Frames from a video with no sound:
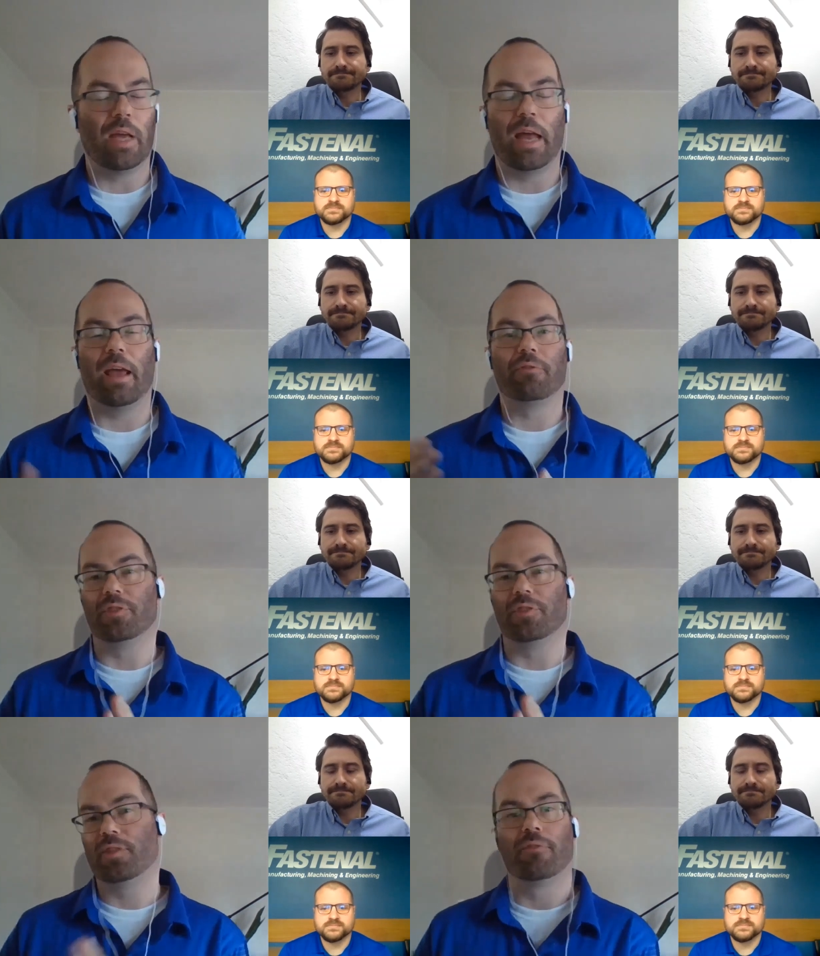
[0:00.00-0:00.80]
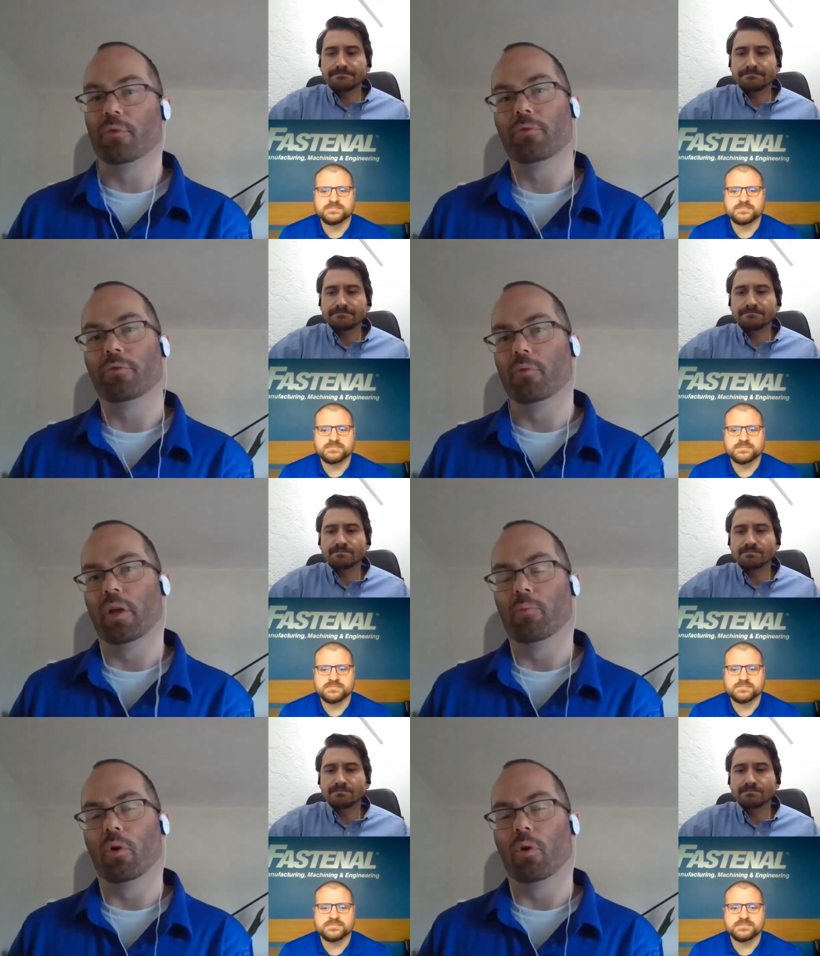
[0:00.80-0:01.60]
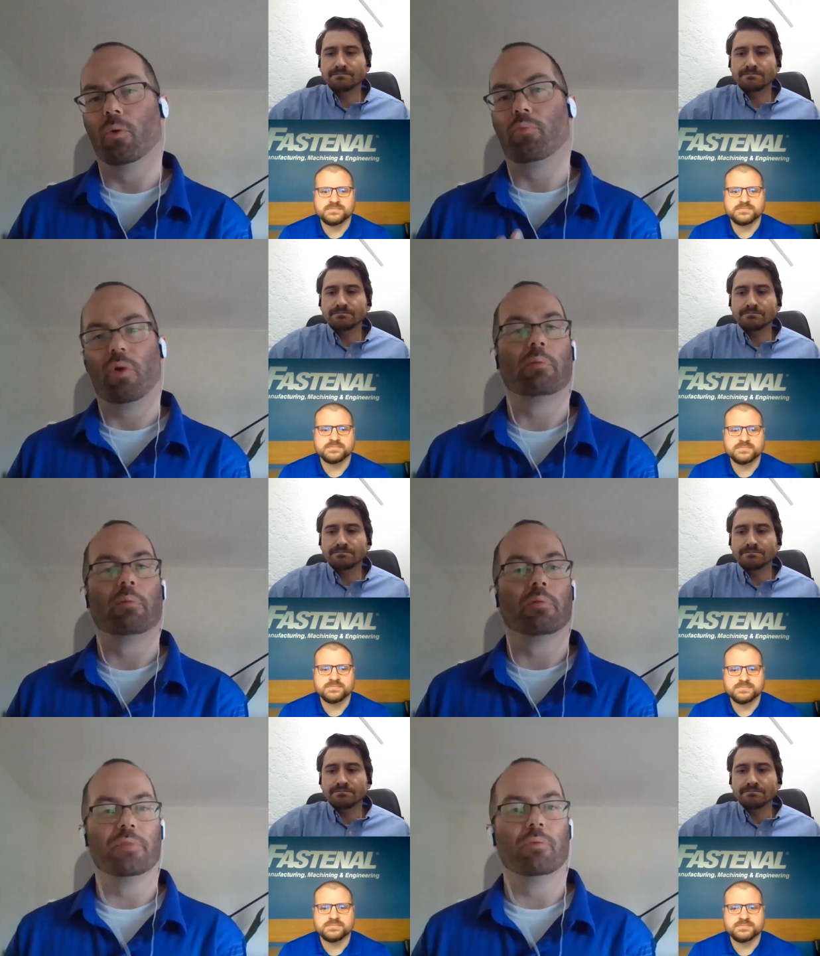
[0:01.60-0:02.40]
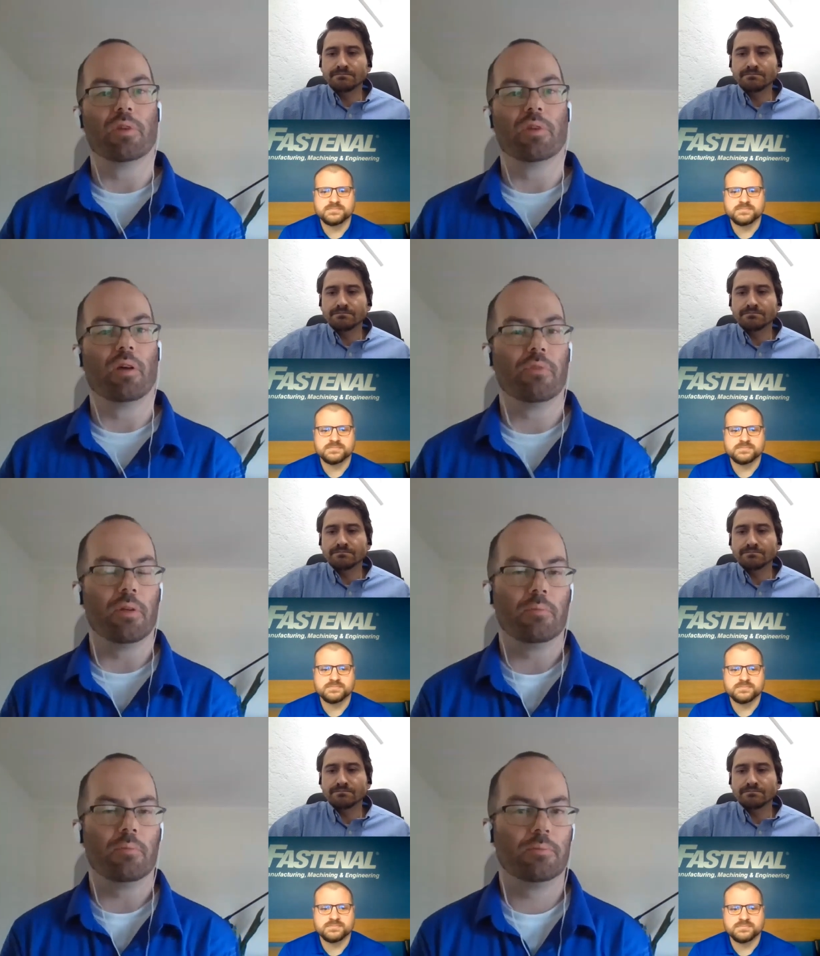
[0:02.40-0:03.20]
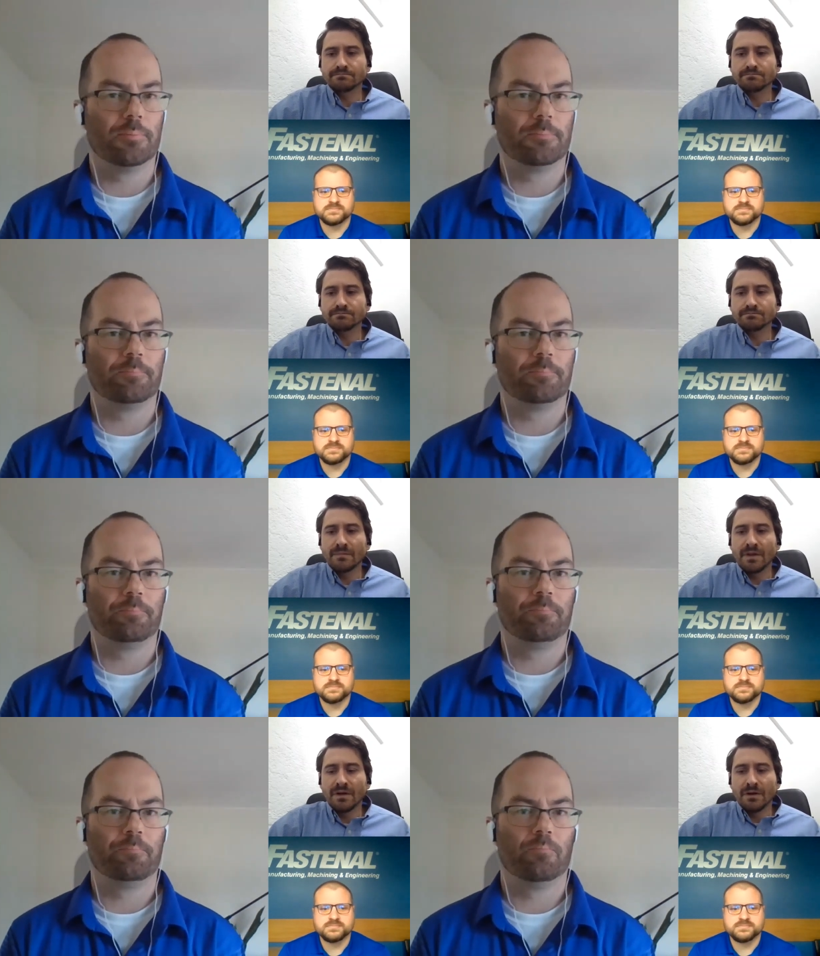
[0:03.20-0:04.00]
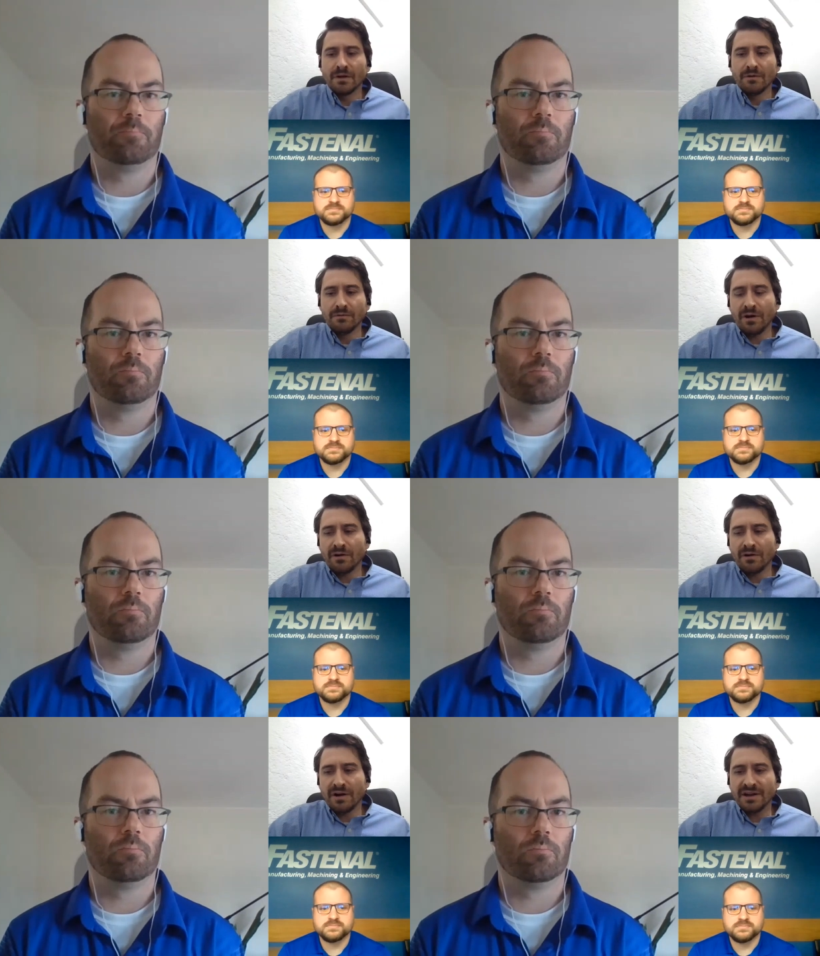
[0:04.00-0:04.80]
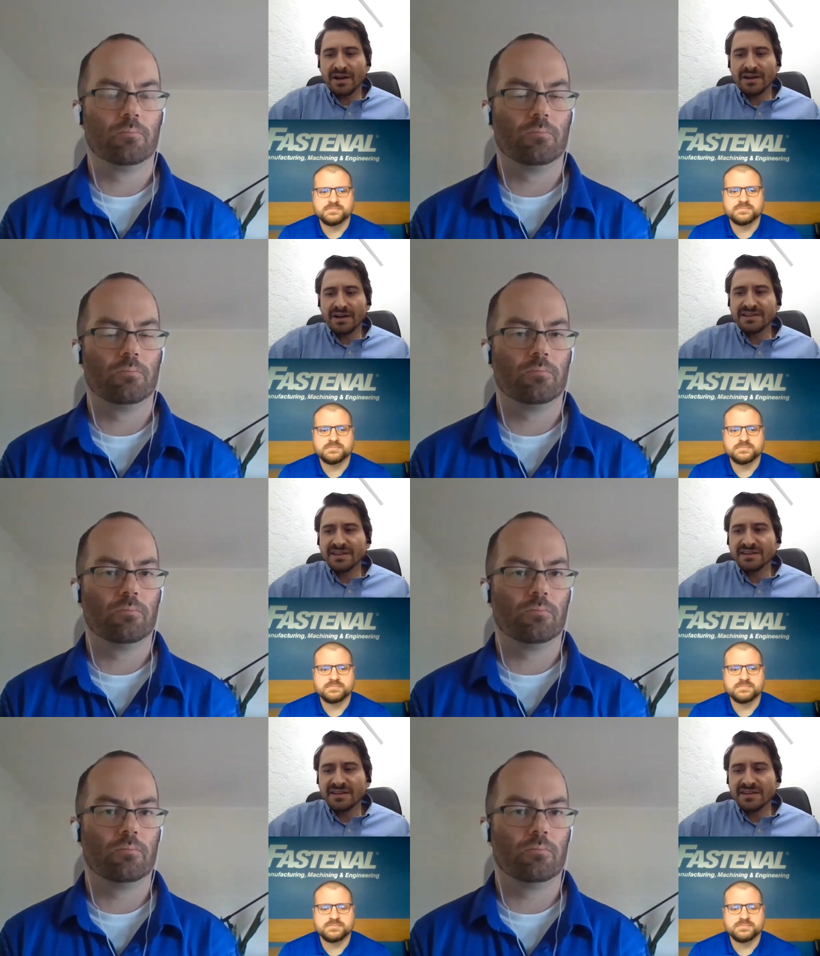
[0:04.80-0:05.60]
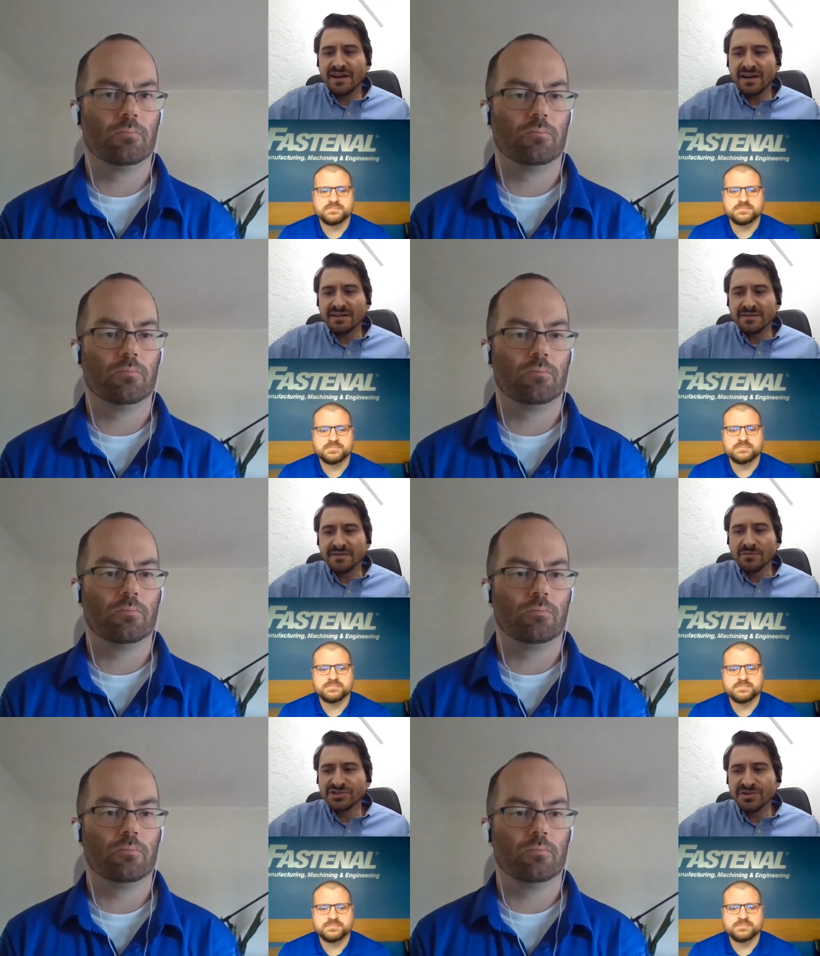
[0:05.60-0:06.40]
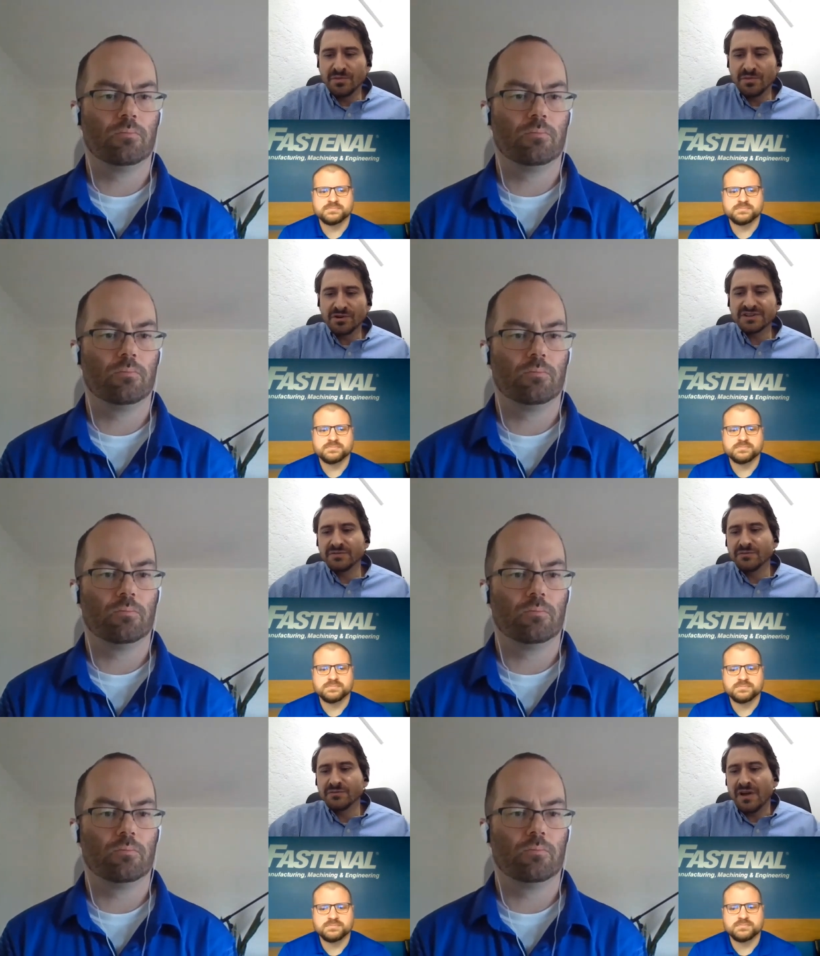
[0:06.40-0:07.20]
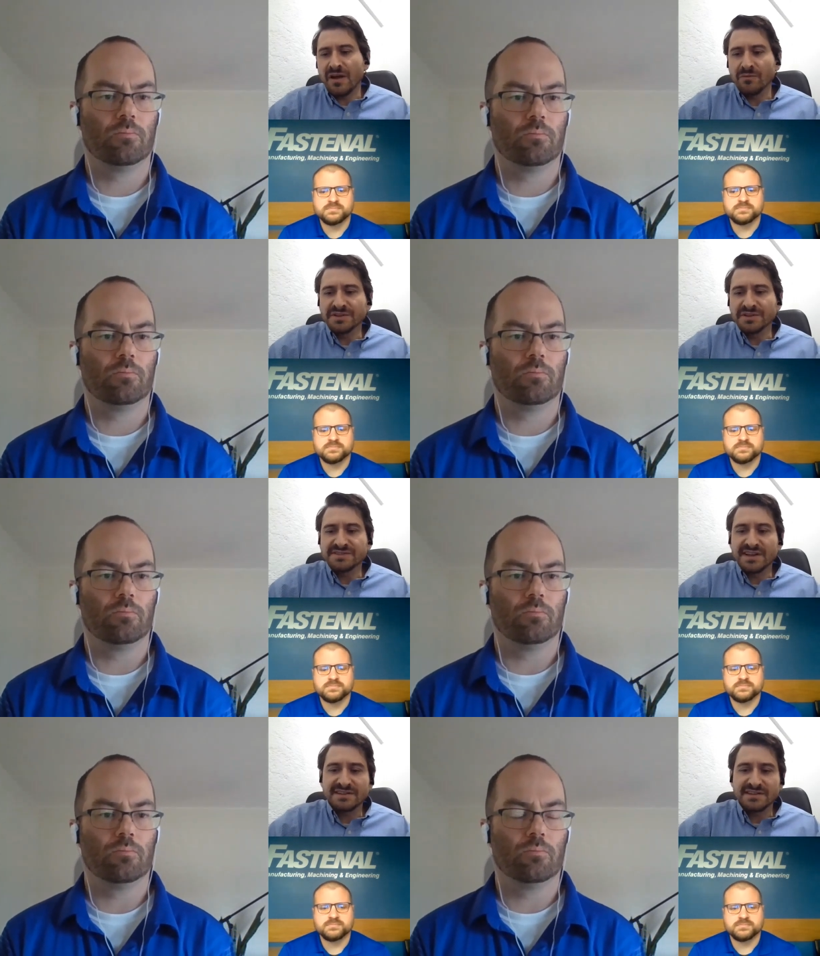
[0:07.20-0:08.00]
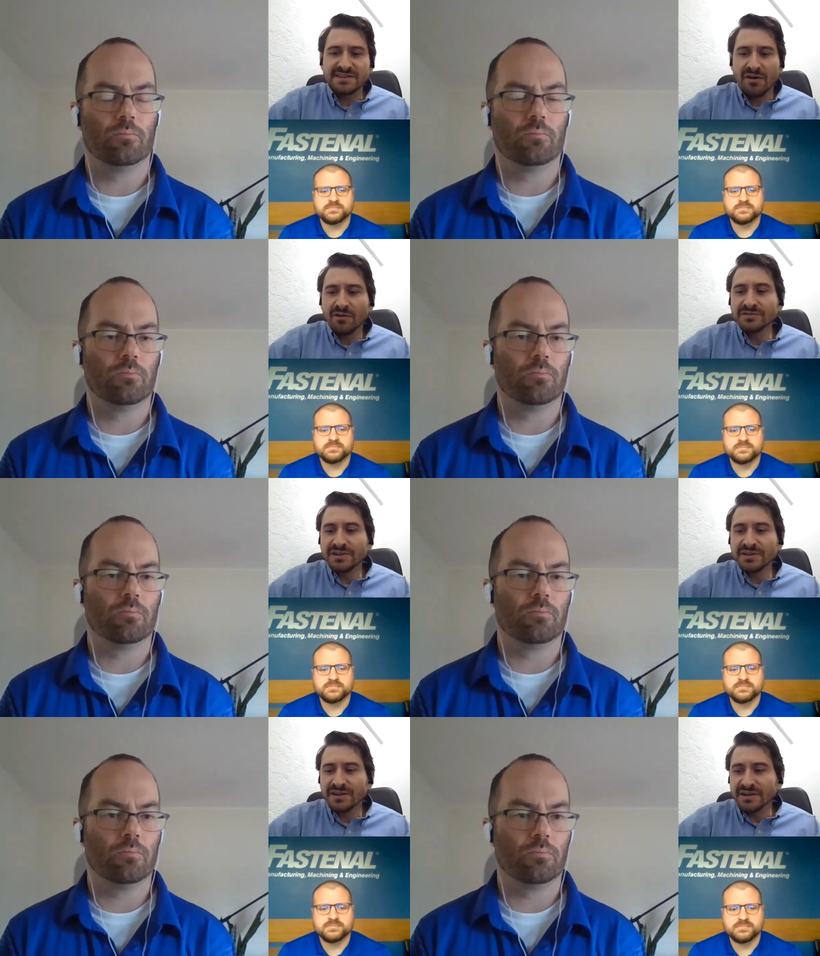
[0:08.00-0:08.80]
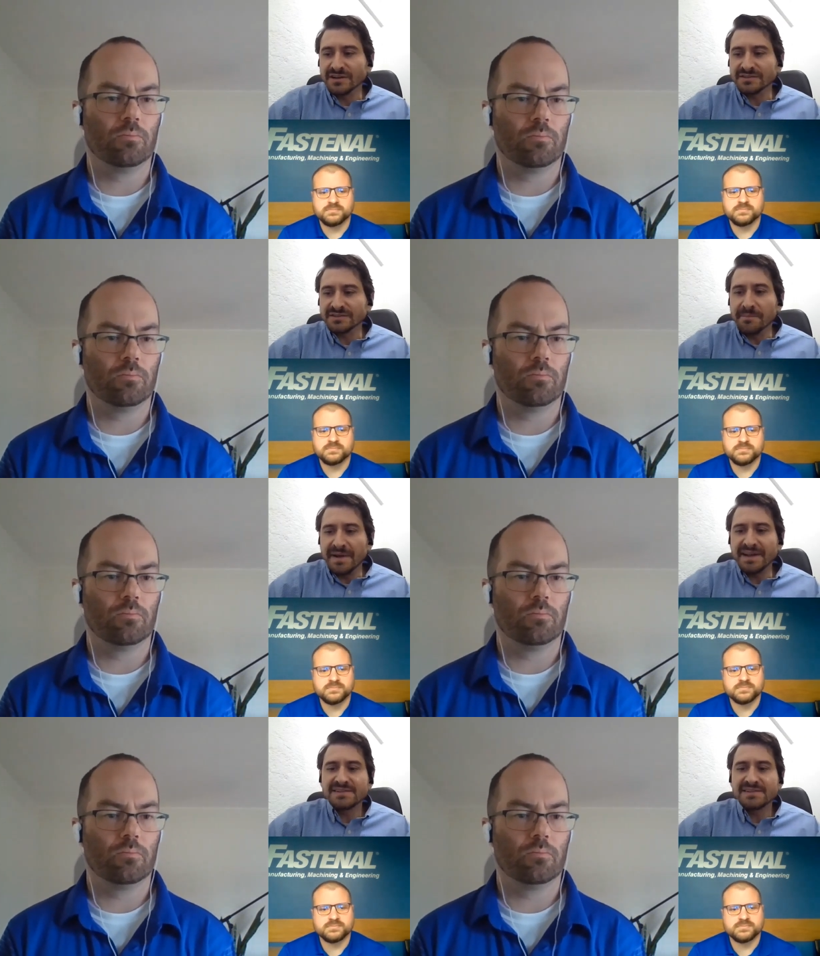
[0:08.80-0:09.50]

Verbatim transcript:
Speaker 1: not have to suffer through anymore? What problem did we solve for them?
Speaker 2: Well, I, I think the the most important uh, was that all the the